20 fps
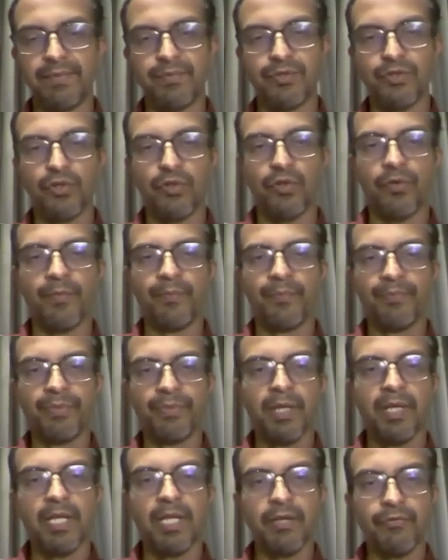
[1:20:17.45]
So
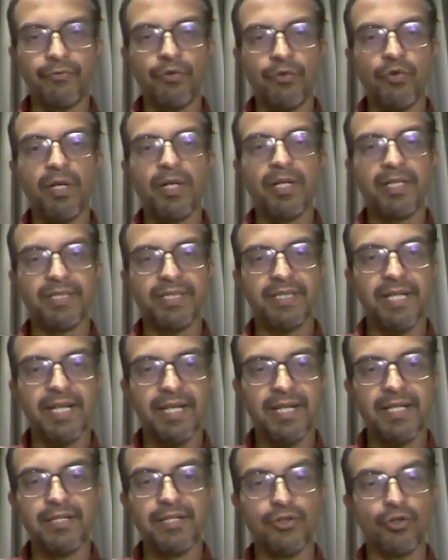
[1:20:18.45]
if you
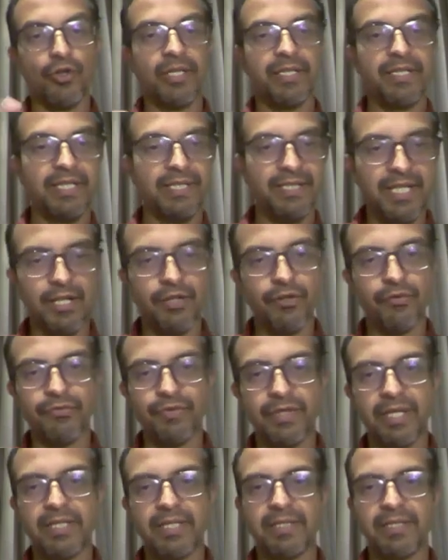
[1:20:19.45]
understand, enjoy these kind of
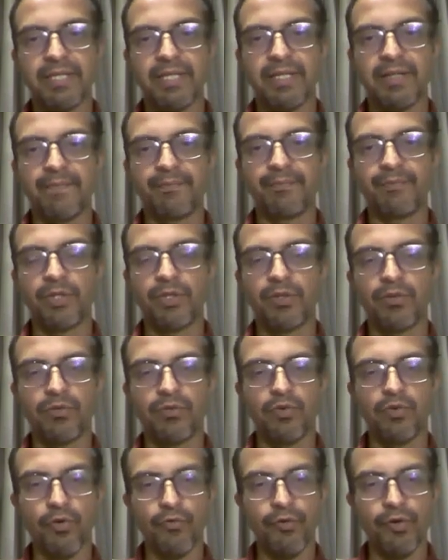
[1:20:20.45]
things, then
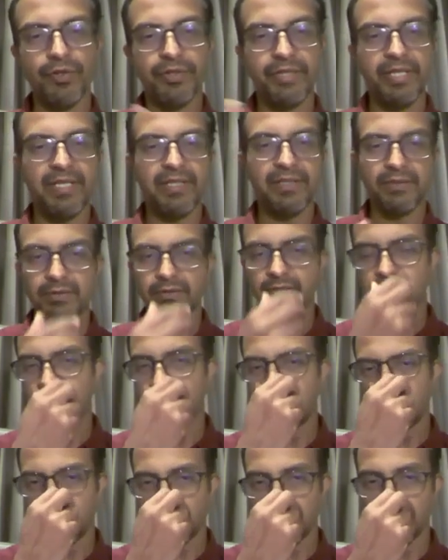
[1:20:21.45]
go for these
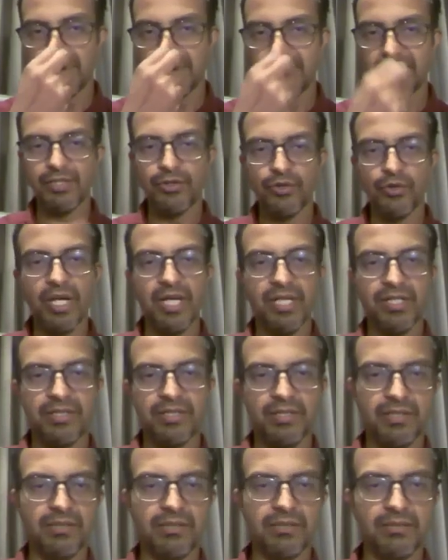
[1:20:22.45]

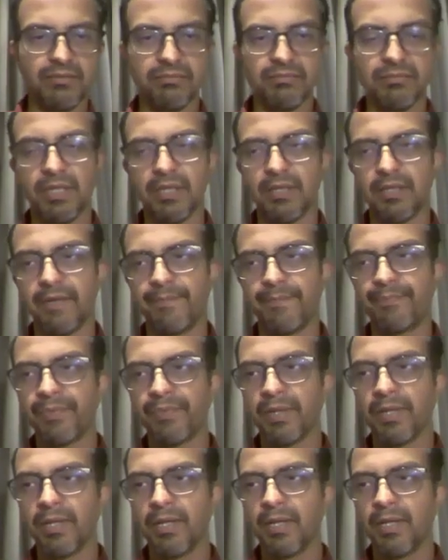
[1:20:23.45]
educational
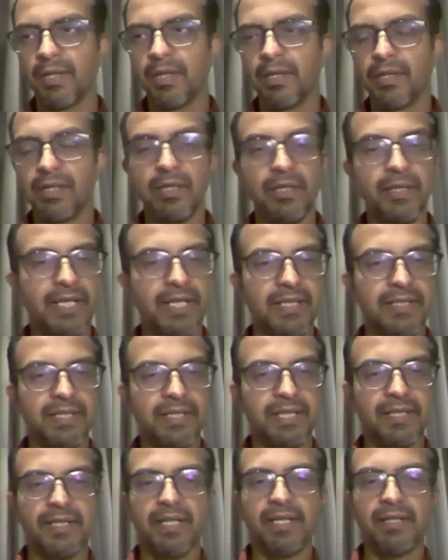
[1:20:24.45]
learnings,
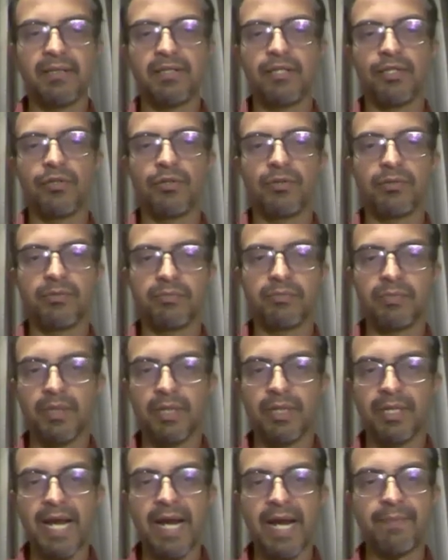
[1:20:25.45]
and then
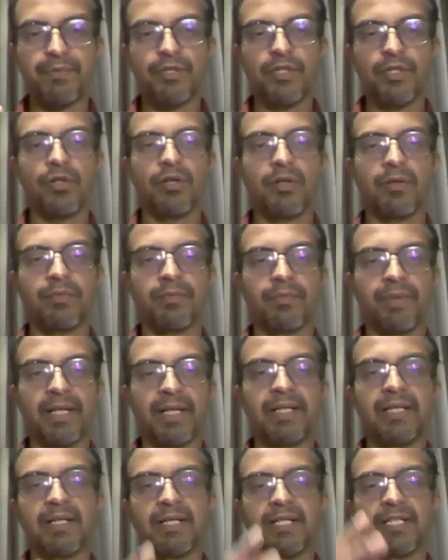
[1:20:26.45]
adapt your
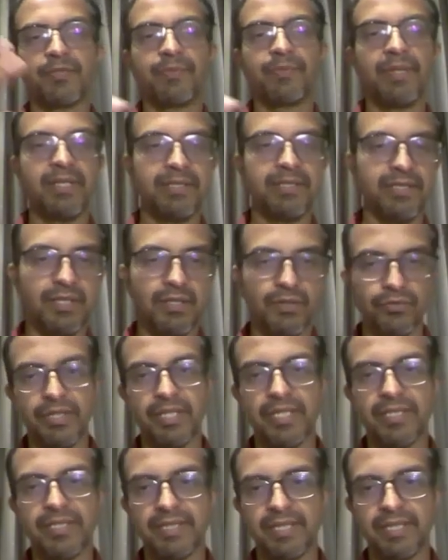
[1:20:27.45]
practical experience around
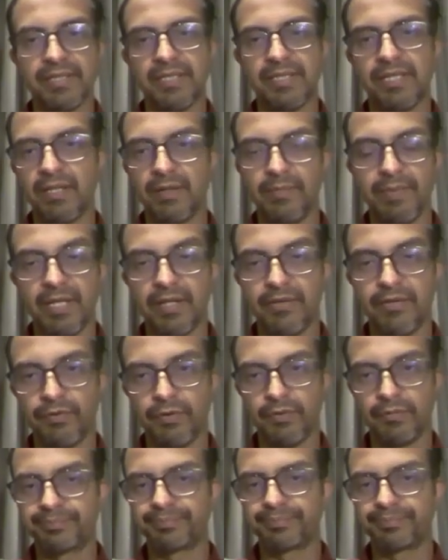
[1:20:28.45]
these things, and it'll be helpful.